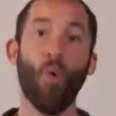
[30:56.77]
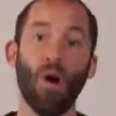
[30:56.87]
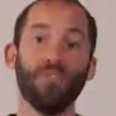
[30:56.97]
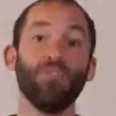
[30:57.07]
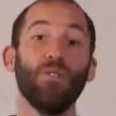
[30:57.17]

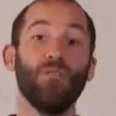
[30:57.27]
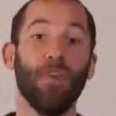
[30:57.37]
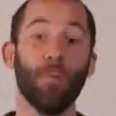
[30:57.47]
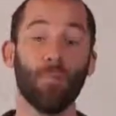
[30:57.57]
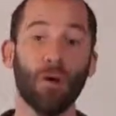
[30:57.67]
Once you have
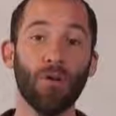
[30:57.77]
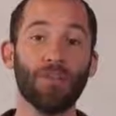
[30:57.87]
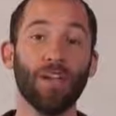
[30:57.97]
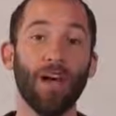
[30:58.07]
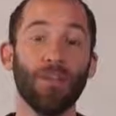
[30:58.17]
done the
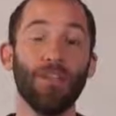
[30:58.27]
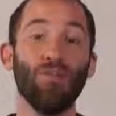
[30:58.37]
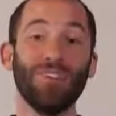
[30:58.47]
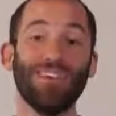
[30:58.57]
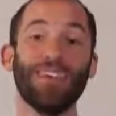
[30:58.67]
prototyping,
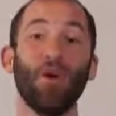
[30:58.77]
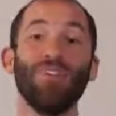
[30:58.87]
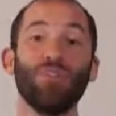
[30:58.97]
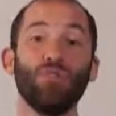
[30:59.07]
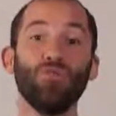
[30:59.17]
you then
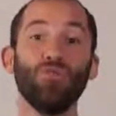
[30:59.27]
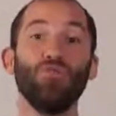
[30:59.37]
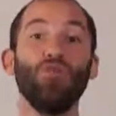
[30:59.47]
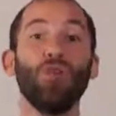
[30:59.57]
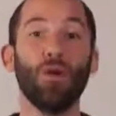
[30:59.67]
go into
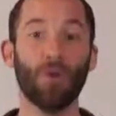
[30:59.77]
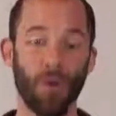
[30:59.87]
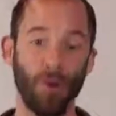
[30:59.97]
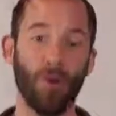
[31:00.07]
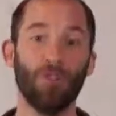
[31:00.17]

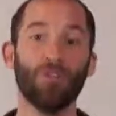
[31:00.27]
pseudocode.